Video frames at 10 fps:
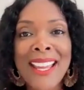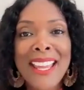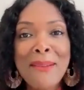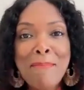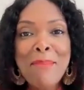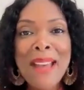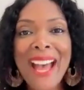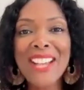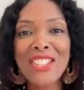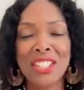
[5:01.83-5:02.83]

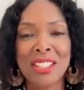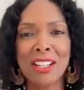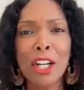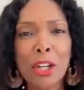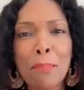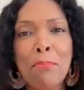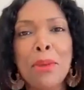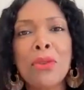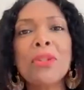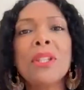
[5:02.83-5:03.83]
Imagine a
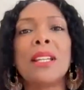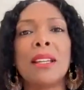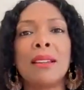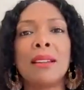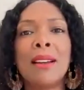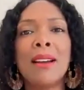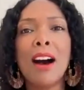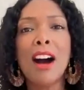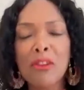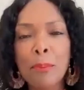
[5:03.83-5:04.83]
community
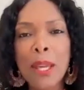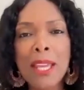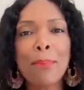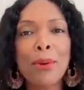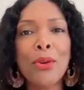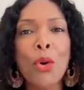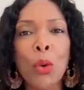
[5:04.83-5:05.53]
of people who